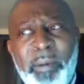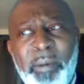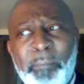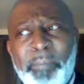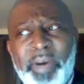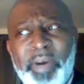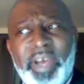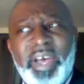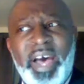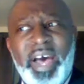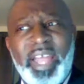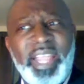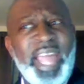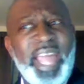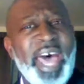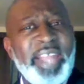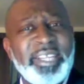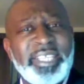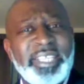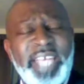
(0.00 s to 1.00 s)
But a
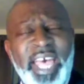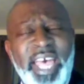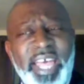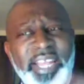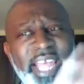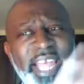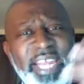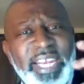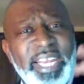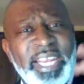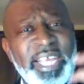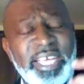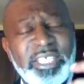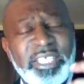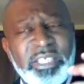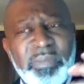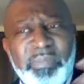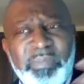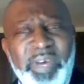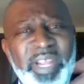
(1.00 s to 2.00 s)
lot of time they
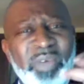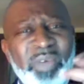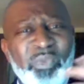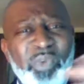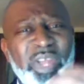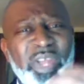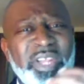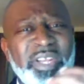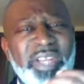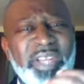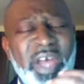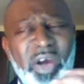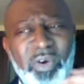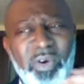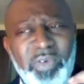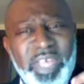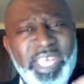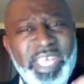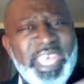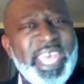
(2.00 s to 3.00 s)
listen, but it really
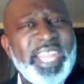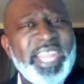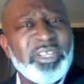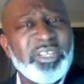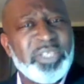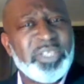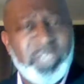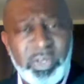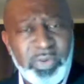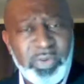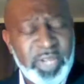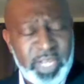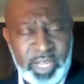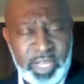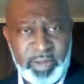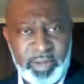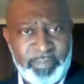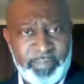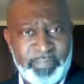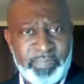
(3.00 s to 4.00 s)
don't get into
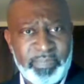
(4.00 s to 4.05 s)
them.